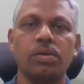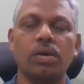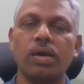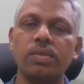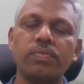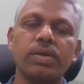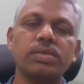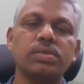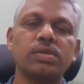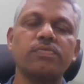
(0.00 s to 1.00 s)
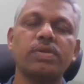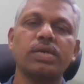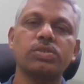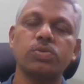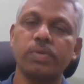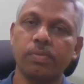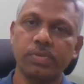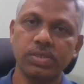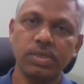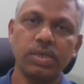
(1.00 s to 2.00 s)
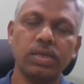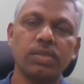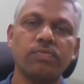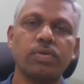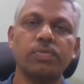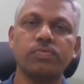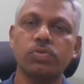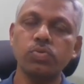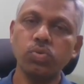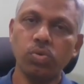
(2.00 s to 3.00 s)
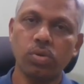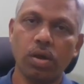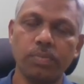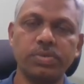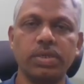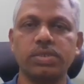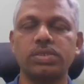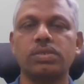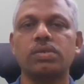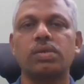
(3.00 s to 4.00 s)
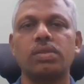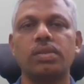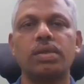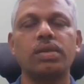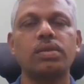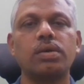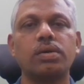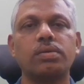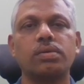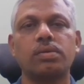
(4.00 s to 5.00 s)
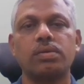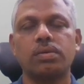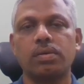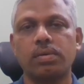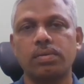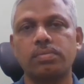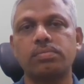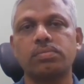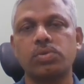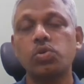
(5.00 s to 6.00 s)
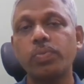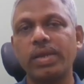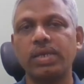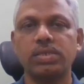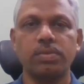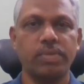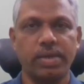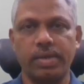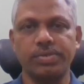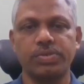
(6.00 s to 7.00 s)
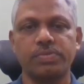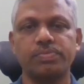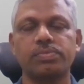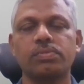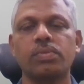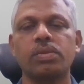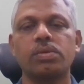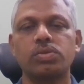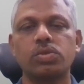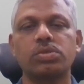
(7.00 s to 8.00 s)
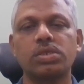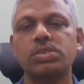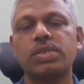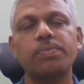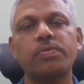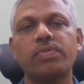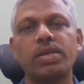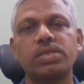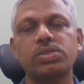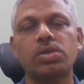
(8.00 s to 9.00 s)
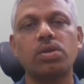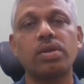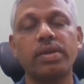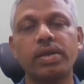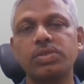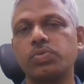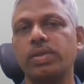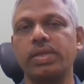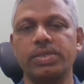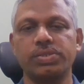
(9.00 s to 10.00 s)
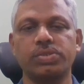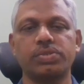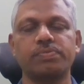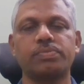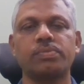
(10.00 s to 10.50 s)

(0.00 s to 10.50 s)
Otherwise, if it has to be represented in the form of two objects, then duplication may arise. So such type of relations are called recursive relations.